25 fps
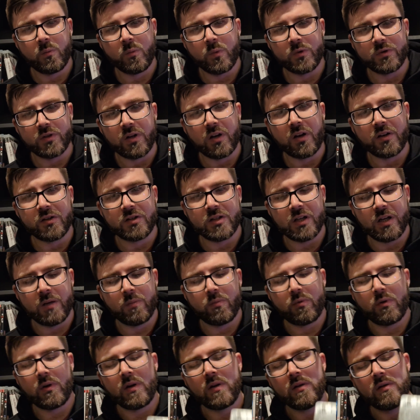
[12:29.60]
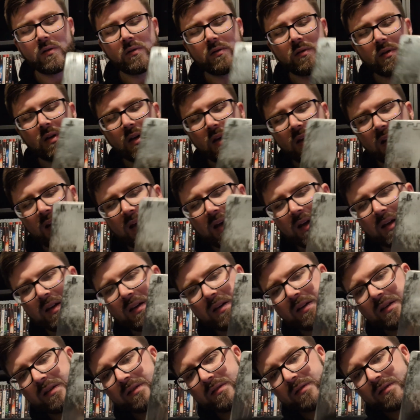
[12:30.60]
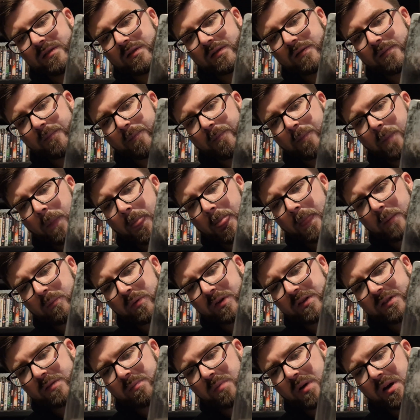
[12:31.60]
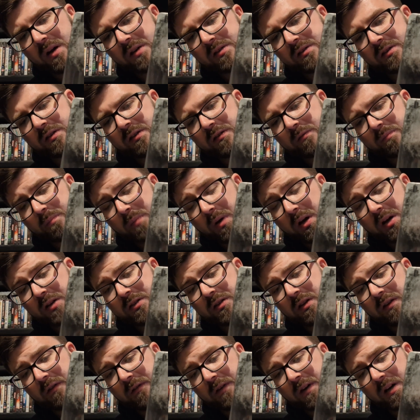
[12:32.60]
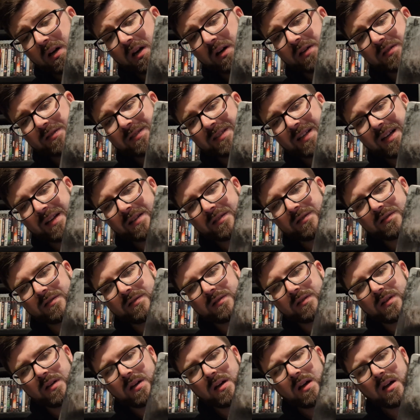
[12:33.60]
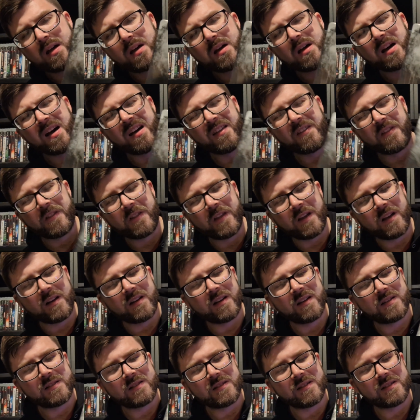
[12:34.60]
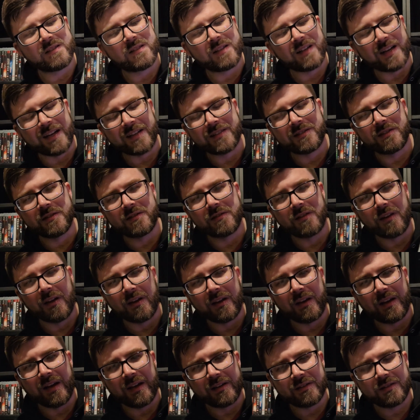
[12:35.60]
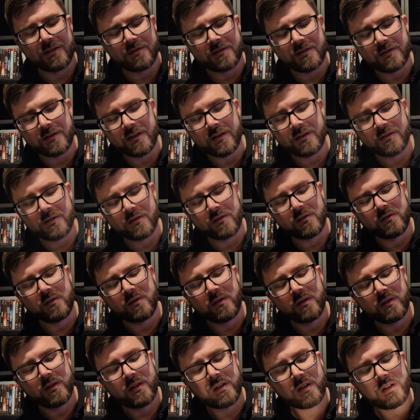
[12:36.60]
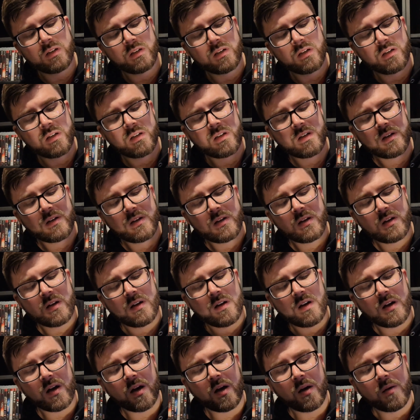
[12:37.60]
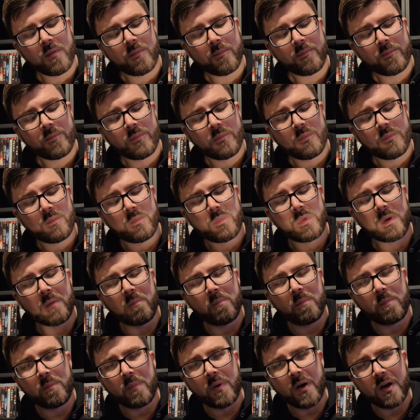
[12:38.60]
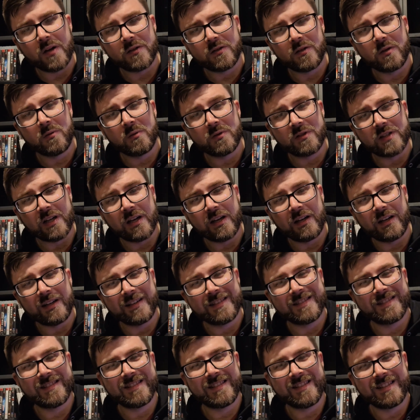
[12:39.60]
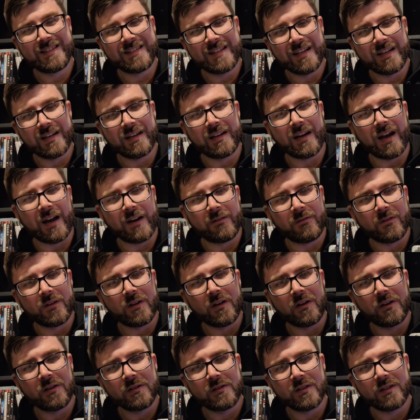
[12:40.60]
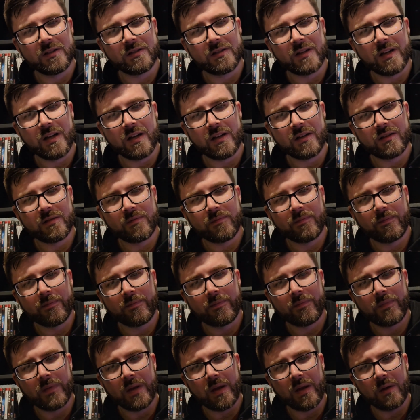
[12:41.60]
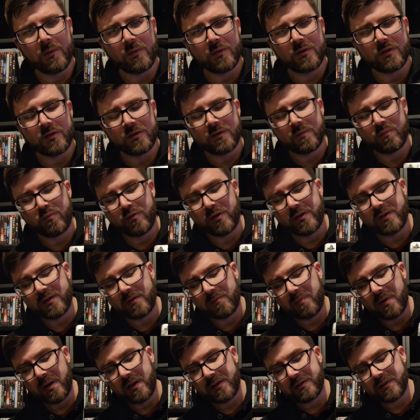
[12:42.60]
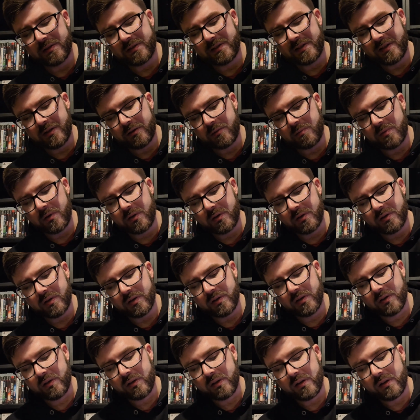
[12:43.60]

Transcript: was a lot cheaper, and that is Prince of Persia The Forgotten Sands. I think this is classed as the collector's edition. The person who was selling this didn't advertise it as that. It was just Prince of Persia Steelbook.